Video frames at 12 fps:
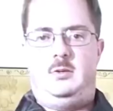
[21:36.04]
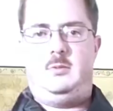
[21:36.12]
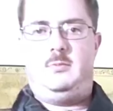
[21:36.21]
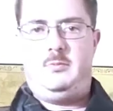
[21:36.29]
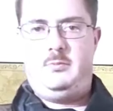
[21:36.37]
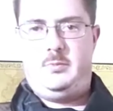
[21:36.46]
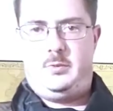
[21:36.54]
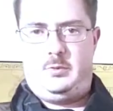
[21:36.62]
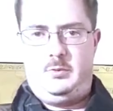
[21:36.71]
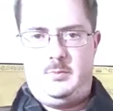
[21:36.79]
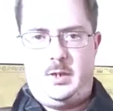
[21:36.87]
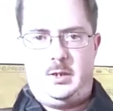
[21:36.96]
to, to, to
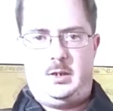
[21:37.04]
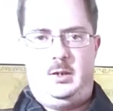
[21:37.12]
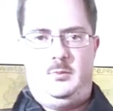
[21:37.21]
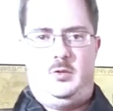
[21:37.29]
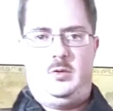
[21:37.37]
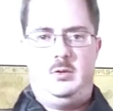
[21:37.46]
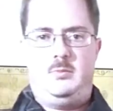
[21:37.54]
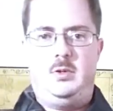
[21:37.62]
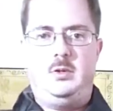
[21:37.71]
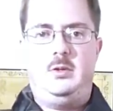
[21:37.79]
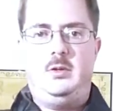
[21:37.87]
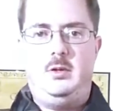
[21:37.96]
fit pretty good.
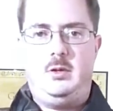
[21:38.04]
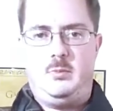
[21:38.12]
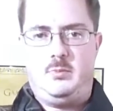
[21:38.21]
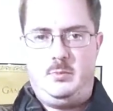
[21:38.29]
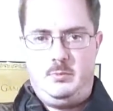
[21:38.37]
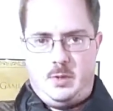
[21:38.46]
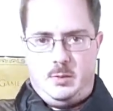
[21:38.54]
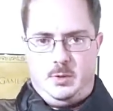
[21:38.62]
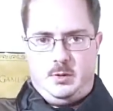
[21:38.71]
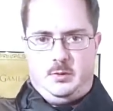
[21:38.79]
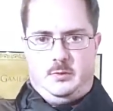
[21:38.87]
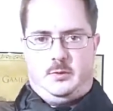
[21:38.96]
Not
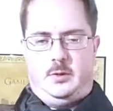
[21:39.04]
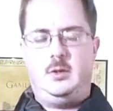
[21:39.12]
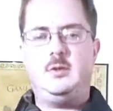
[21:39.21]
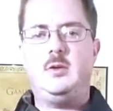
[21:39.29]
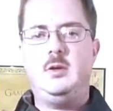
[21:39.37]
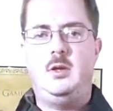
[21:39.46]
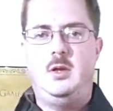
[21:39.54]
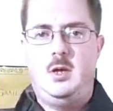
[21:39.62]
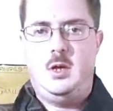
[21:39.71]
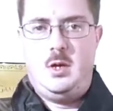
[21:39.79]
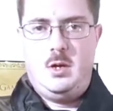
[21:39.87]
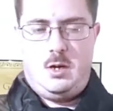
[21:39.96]
sure if I can
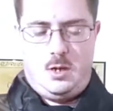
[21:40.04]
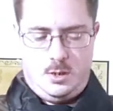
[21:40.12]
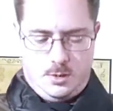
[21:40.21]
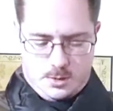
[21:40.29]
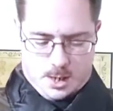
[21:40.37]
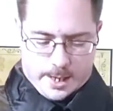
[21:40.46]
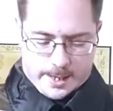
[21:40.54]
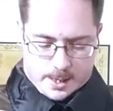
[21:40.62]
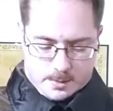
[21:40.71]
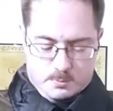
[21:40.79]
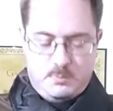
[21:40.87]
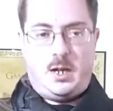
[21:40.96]
scoot back
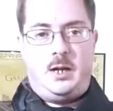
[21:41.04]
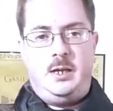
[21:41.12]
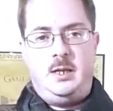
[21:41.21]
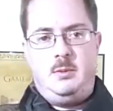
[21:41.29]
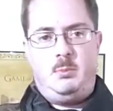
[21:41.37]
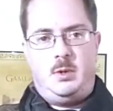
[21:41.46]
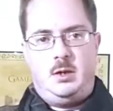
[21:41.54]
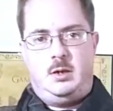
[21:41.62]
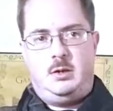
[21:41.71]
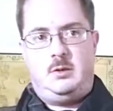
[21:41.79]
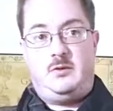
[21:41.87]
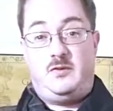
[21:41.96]
anymore, but you can,
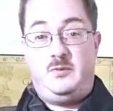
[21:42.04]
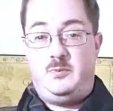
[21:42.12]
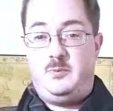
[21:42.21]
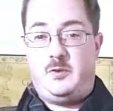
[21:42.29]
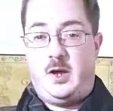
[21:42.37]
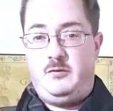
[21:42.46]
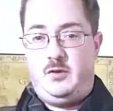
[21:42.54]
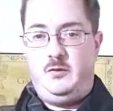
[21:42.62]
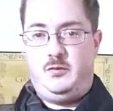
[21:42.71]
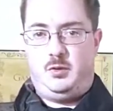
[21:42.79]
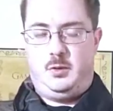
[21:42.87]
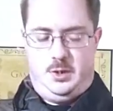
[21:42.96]
maybe you can see it.
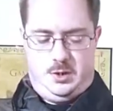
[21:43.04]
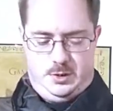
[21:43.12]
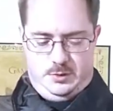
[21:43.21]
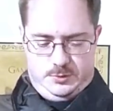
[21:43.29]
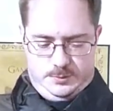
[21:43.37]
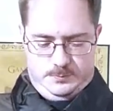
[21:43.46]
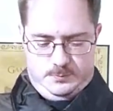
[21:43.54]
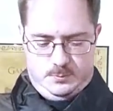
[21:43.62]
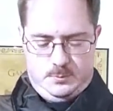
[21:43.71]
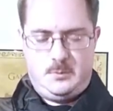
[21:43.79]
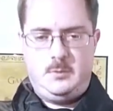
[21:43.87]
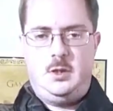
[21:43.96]
Uh,
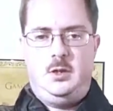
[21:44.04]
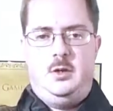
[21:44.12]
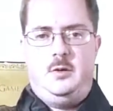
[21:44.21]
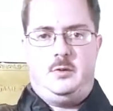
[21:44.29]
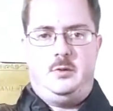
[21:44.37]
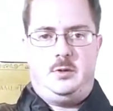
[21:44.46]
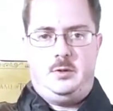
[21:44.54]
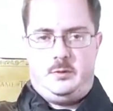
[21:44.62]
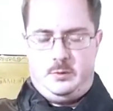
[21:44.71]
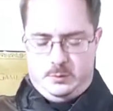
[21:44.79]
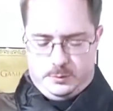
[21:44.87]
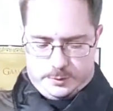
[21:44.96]
I am I
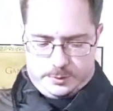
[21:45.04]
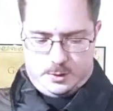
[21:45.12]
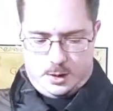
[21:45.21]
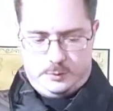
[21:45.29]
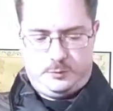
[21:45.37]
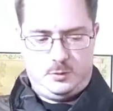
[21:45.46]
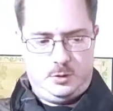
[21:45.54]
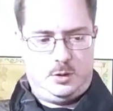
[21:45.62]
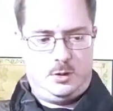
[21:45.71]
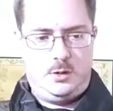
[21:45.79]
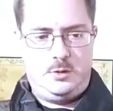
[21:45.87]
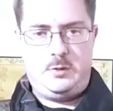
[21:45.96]
am uh,
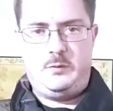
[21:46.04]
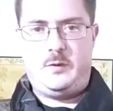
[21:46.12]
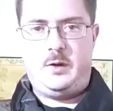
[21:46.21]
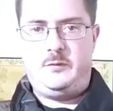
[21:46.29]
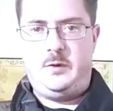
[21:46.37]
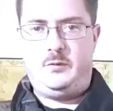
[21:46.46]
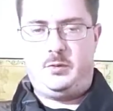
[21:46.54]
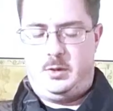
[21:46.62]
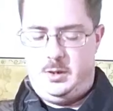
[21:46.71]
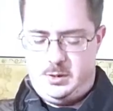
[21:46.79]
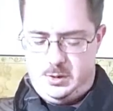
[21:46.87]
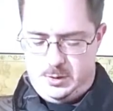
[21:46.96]
five feet four inches,